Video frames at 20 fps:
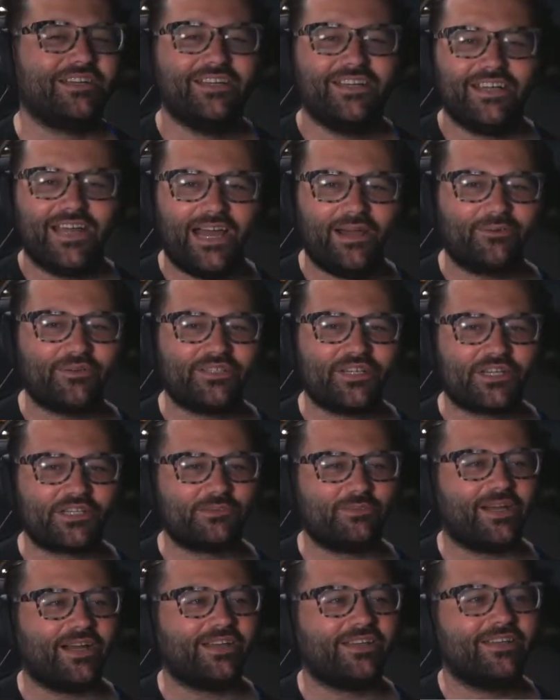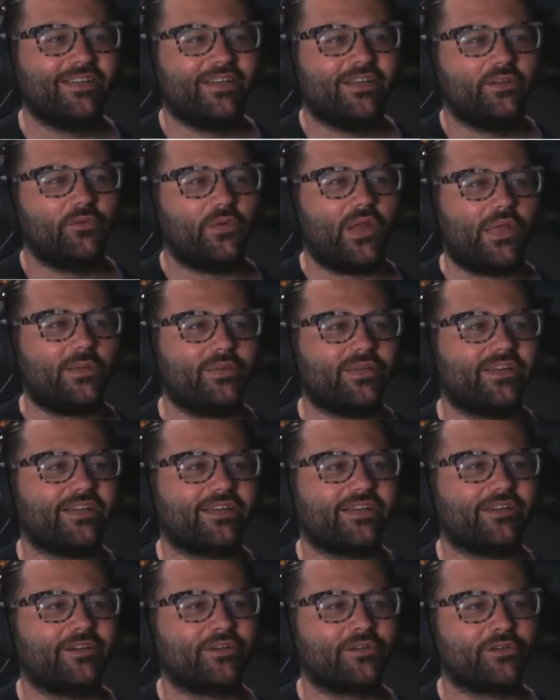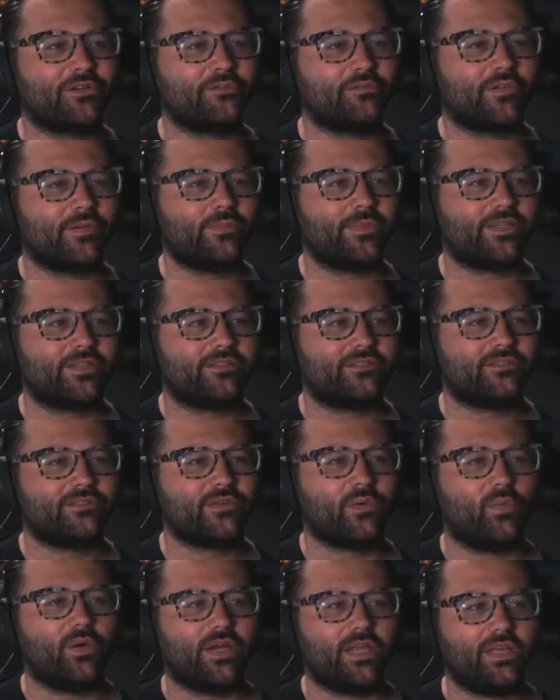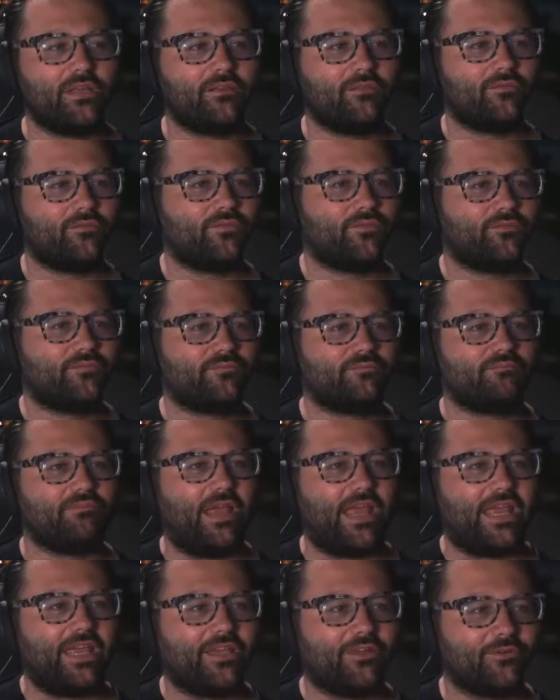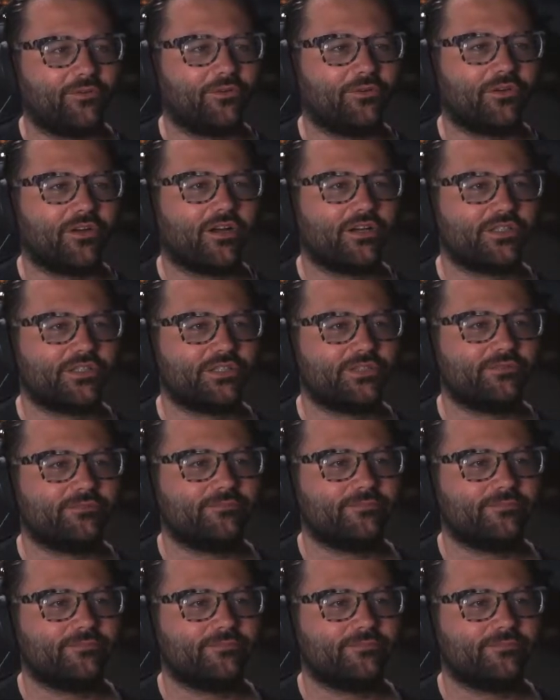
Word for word: How in touch am I? Naming a character from a 28-year-old cartoon.